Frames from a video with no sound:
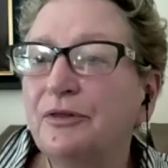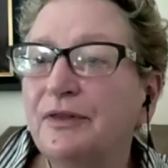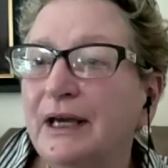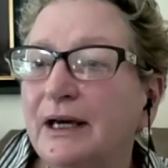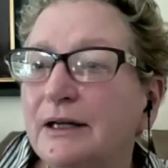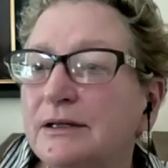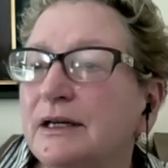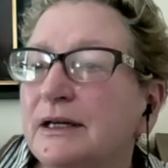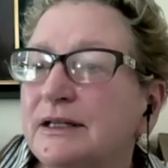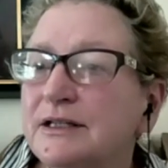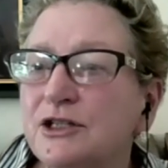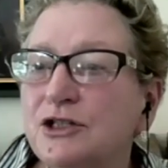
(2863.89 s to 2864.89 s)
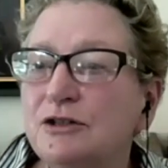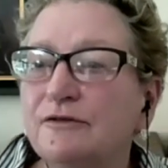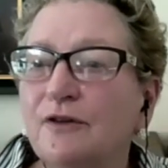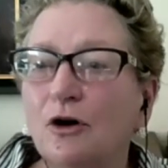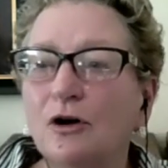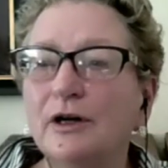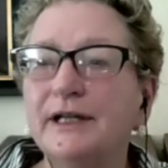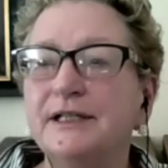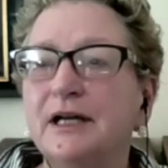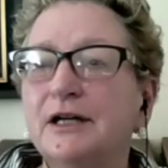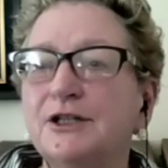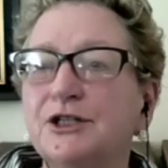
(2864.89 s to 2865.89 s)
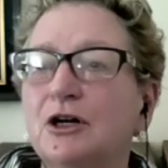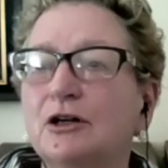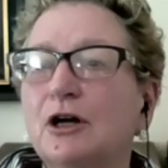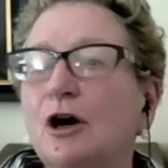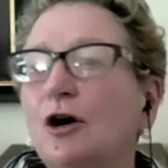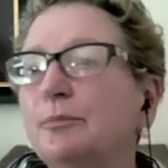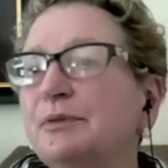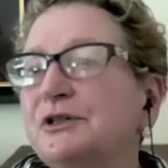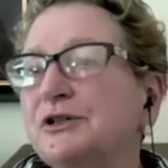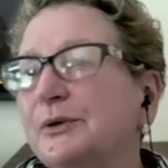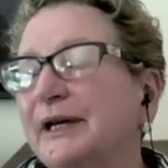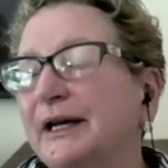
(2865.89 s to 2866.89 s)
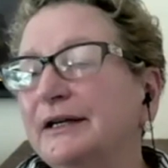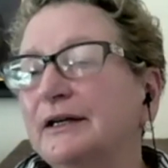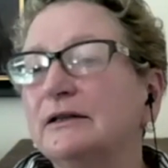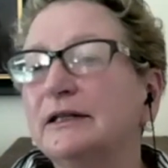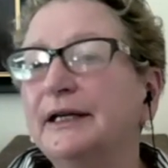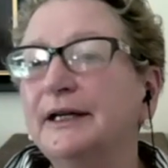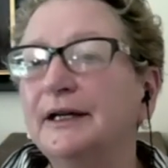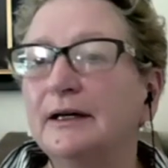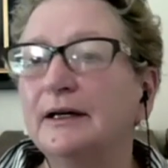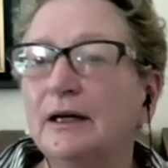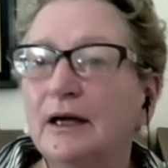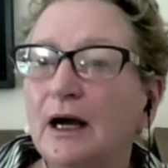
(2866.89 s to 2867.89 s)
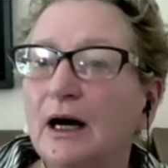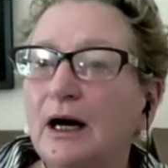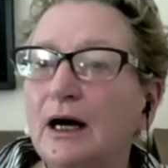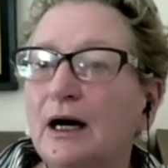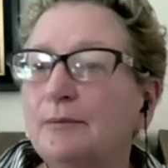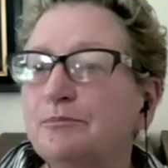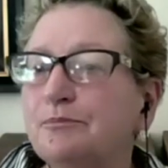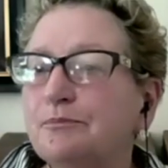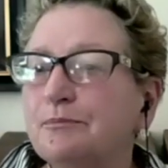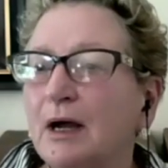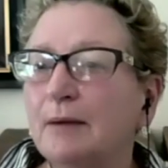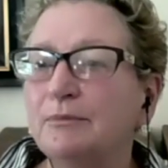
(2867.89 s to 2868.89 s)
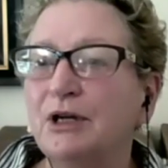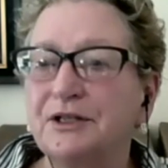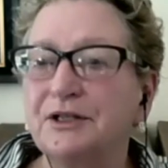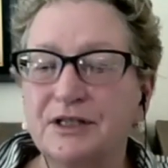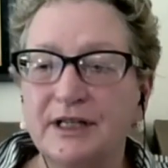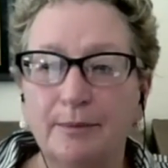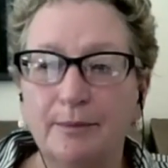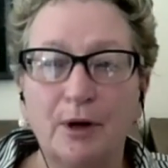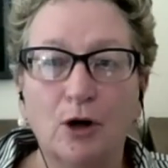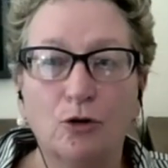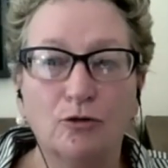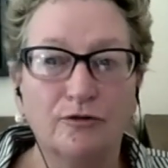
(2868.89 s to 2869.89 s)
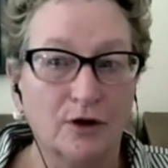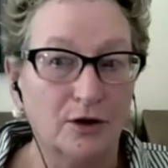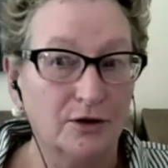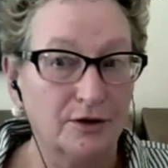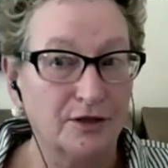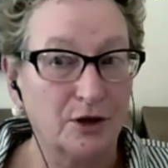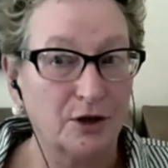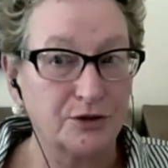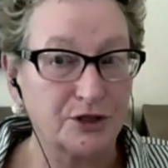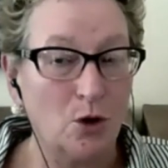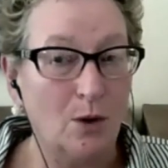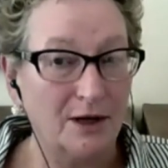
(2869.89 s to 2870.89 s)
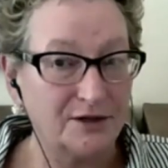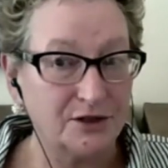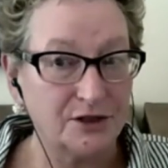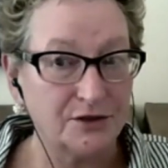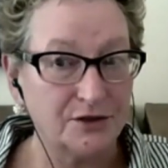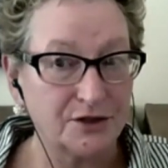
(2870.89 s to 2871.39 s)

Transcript: And since you've already touched on carpentry and Goleta, I'm going to skip over those questions.